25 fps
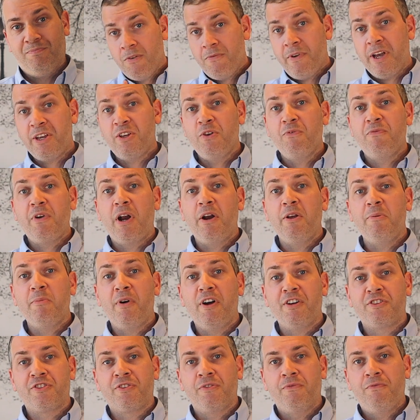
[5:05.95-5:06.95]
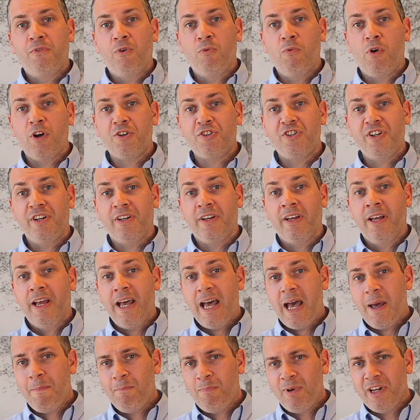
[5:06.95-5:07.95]
Thank you very much for watching,
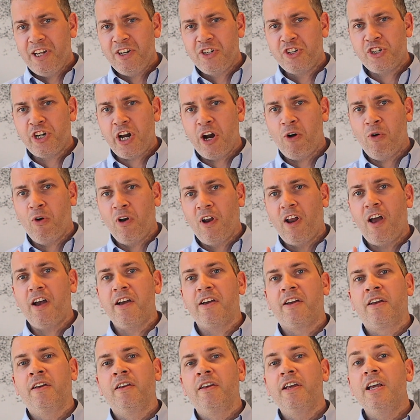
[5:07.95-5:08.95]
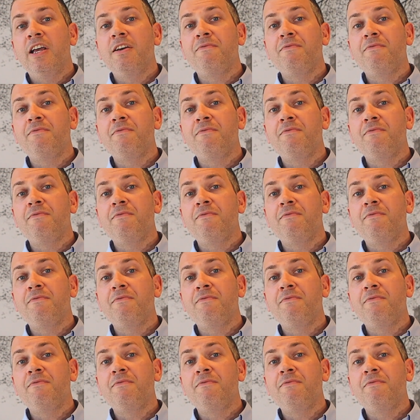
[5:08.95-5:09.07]
and please share or like